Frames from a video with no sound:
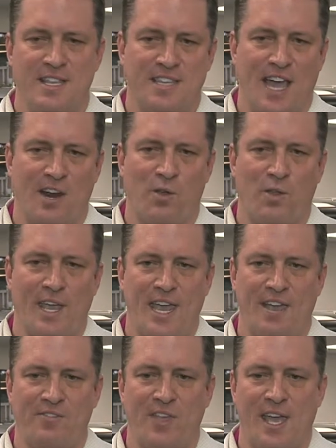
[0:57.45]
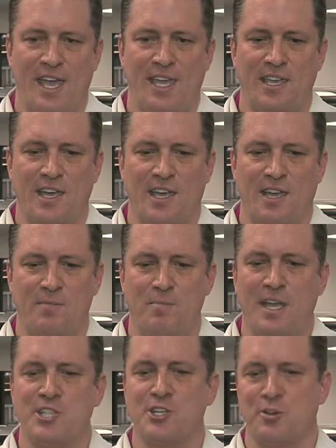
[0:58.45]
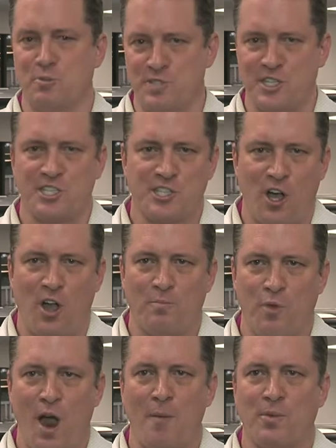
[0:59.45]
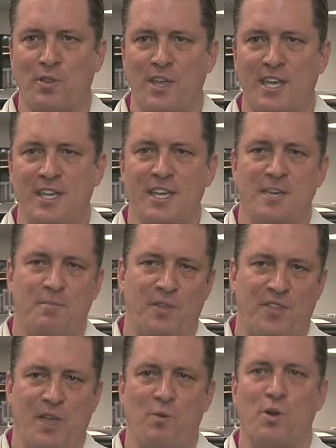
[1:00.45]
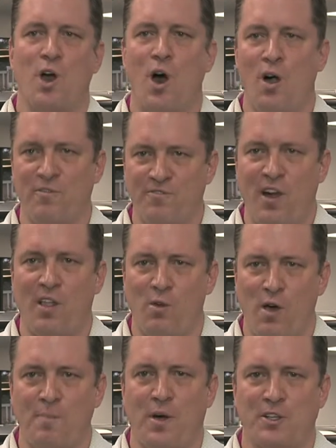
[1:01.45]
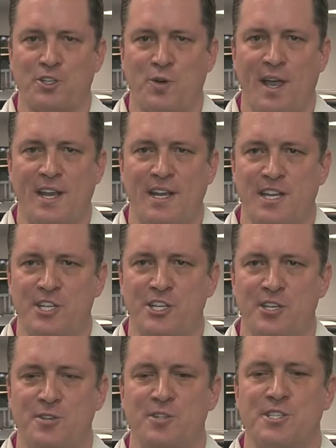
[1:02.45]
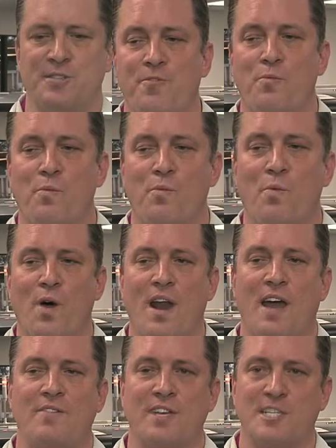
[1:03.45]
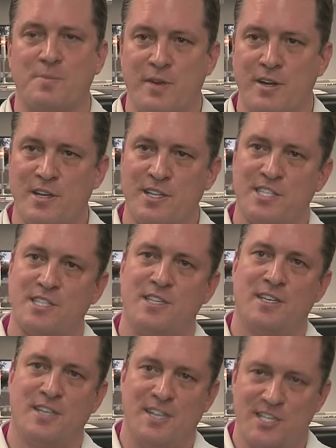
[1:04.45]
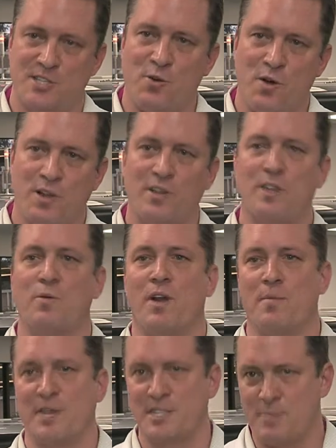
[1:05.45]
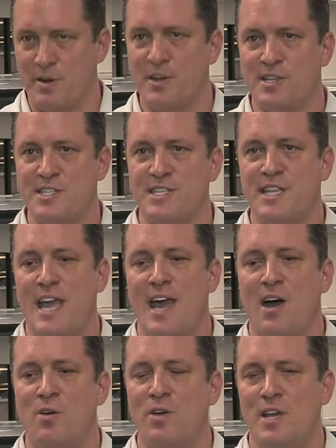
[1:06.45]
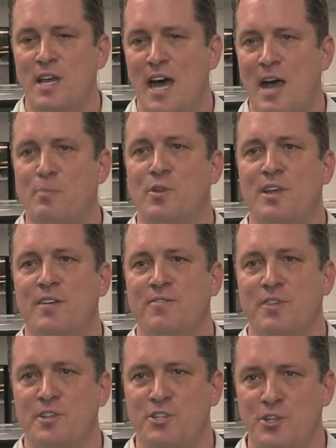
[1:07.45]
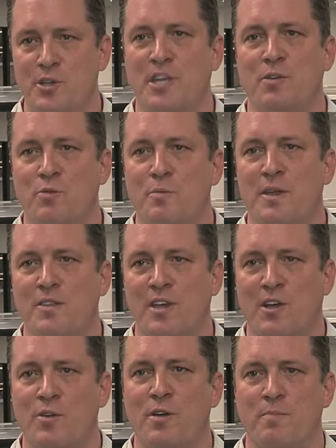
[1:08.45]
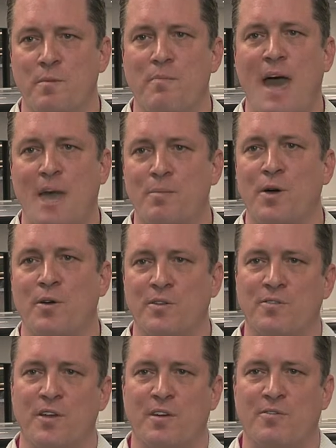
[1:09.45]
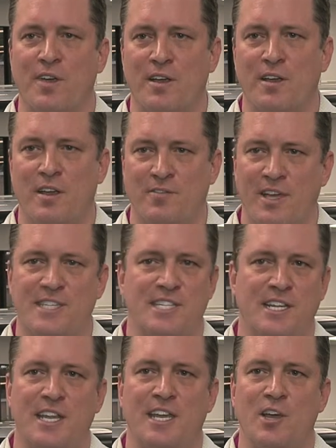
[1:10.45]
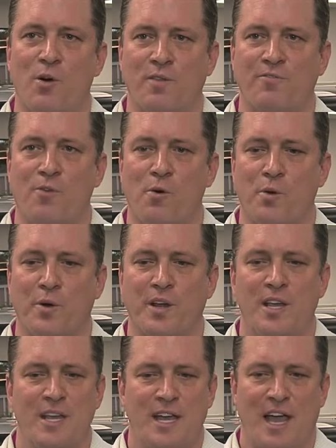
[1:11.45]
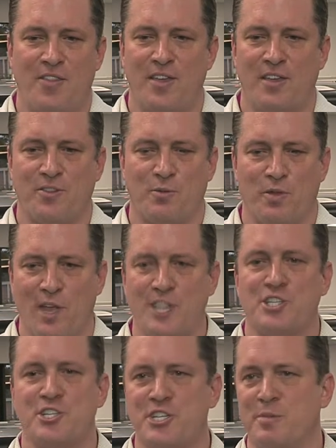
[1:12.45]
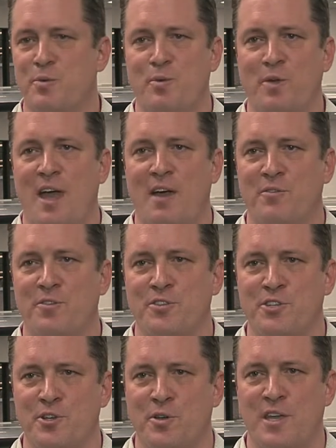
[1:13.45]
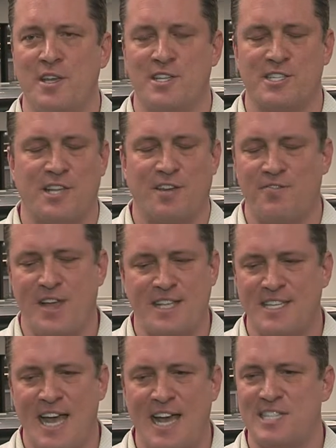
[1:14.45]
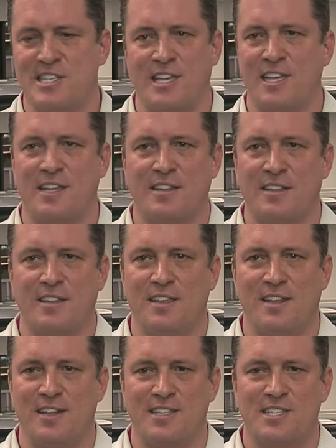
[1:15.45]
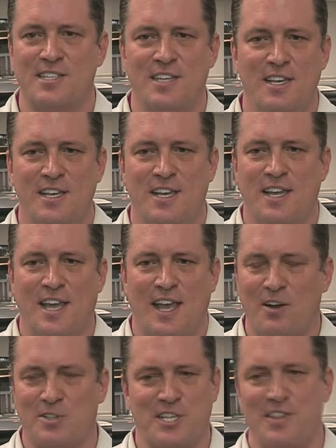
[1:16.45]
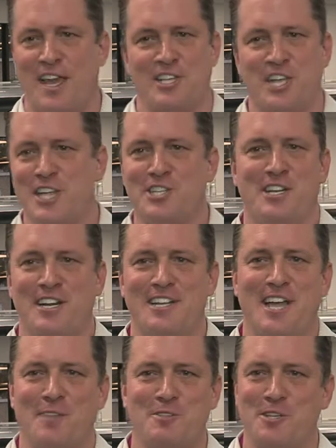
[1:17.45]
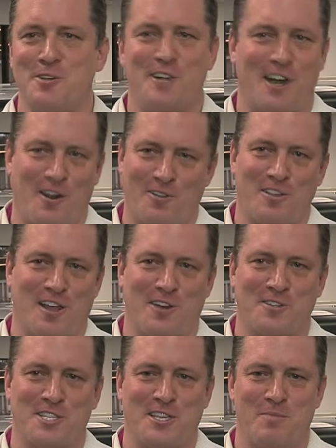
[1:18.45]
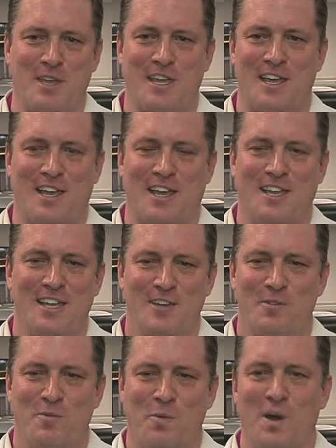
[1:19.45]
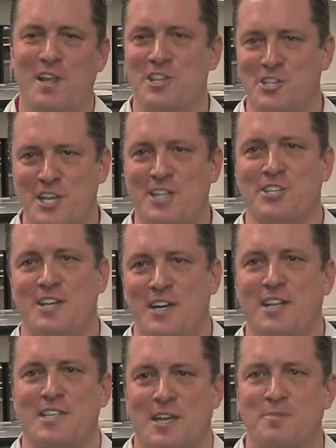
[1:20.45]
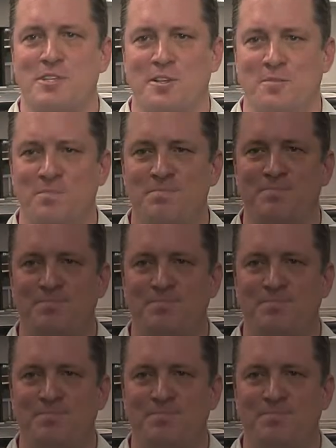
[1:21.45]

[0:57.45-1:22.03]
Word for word: Not only have they uh, made sure it was installed properly, but they will call and follow up on training issues. From what I've experienced historically, what I'm experiencing now, I believe that Juki will be the equipment backbone of, of ACD going forward. I think the relationship we have with Juki is uh, fantastic, and, and it's uh, I don't see that changing anytime soon, and I don't, I don't see me uh, wanting to change it anytime soon.